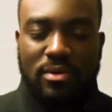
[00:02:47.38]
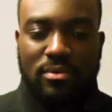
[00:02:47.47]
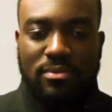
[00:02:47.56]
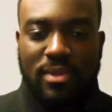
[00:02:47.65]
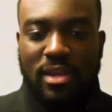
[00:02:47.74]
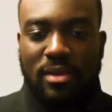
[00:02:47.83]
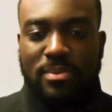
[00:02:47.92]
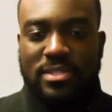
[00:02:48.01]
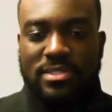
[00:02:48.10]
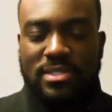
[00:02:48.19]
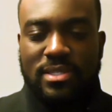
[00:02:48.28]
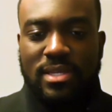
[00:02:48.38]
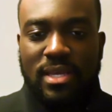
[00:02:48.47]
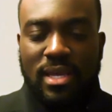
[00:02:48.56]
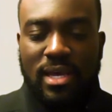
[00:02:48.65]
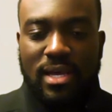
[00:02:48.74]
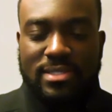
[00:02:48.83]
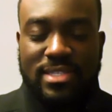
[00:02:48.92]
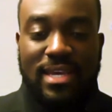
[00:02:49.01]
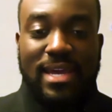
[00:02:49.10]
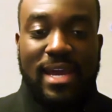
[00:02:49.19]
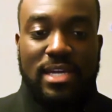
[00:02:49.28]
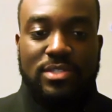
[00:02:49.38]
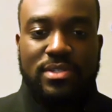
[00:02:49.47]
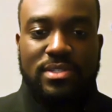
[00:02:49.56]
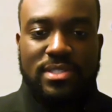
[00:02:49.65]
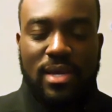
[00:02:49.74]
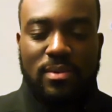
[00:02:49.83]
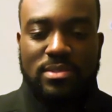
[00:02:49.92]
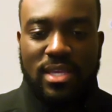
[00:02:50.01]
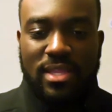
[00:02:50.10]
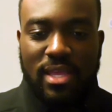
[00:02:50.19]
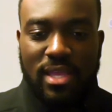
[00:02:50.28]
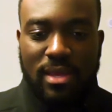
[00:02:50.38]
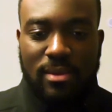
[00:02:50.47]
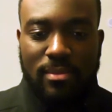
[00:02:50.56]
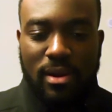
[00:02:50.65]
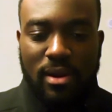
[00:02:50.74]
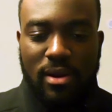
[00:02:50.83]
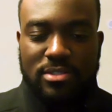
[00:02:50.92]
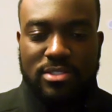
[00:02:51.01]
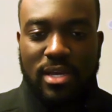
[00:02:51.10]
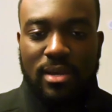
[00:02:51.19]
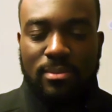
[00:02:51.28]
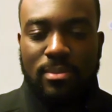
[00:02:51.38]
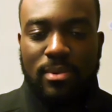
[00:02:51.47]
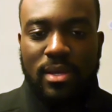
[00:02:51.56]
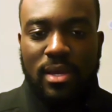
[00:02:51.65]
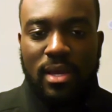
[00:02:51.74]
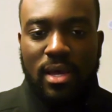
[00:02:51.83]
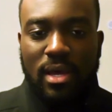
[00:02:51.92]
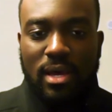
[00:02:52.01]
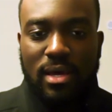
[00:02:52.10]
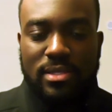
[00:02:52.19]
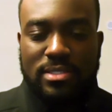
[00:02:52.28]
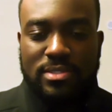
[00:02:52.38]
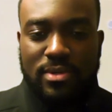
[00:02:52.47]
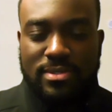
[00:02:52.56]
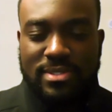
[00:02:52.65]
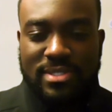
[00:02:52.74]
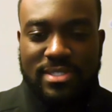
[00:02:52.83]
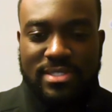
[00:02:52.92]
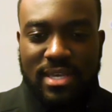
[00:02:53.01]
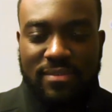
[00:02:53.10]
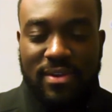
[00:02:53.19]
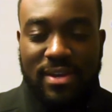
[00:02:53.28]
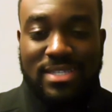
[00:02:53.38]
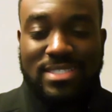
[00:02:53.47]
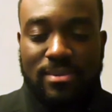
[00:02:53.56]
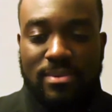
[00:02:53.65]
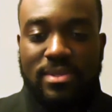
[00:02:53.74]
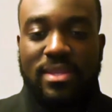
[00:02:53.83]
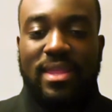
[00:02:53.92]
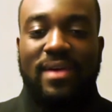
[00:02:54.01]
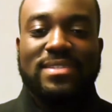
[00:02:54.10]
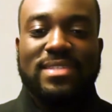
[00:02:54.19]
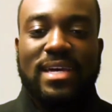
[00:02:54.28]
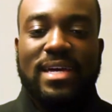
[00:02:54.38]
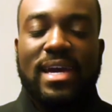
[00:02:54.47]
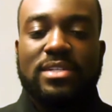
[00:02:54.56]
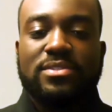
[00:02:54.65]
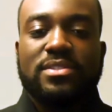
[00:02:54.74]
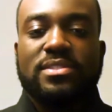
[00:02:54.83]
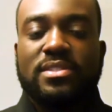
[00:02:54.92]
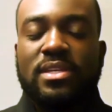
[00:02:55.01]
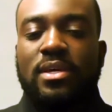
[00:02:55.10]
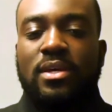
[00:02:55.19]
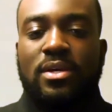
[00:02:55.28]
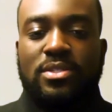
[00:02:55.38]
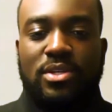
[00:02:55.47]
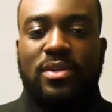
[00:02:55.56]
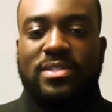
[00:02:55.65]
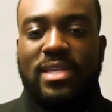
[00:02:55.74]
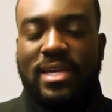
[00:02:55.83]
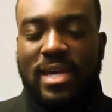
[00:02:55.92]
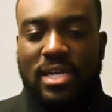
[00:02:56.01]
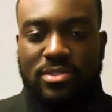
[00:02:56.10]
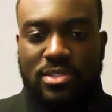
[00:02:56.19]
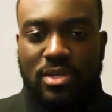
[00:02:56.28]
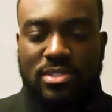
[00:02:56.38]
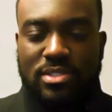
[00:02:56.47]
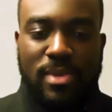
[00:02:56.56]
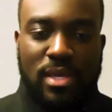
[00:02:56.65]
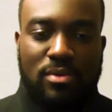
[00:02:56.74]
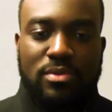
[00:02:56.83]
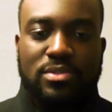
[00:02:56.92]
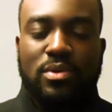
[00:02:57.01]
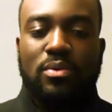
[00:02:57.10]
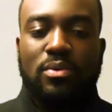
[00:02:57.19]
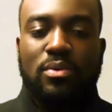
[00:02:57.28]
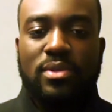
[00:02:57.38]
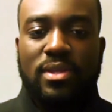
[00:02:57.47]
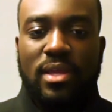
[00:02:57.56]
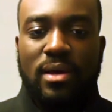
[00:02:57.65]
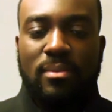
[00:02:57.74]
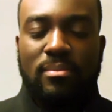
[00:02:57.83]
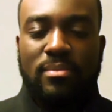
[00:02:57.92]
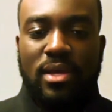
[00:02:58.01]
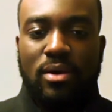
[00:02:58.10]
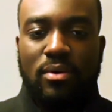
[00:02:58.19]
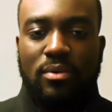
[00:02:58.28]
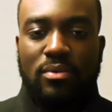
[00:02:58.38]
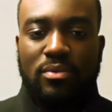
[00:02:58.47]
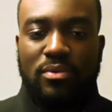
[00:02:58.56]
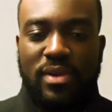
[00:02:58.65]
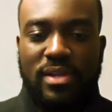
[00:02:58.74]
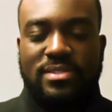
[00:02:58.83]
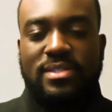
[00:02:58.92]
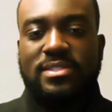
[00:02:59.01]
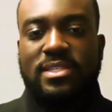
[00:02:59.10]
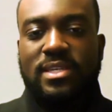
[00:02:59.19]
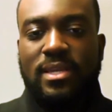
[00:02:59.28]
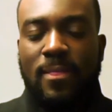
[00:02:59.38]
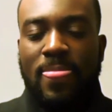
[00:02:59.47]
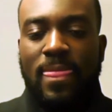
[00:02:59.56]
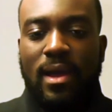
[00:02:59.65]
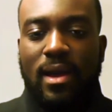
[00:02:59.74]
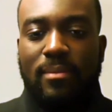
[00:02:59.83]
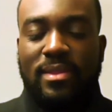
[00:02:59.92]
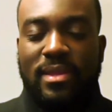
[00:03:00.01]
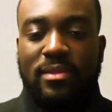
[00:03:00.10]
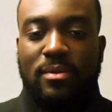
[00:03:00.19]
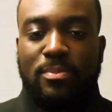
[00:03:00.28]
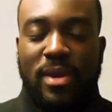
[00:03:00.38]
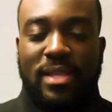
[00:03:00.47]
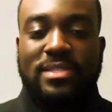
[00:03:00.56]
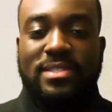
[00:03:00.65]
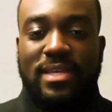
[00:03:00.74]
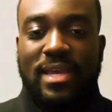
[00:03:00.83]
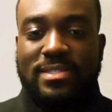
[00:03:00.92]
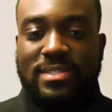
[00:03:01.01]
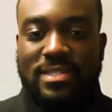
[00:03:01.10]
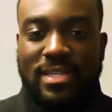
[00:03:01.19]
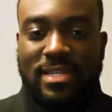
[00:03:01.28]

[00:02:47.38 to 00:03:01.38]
therapists and psychiatrists. I would say that our job description is very similar to that of the psychiatrist. So psychiatrists go to medical school, then they go through residency, and then they're practicing as an attending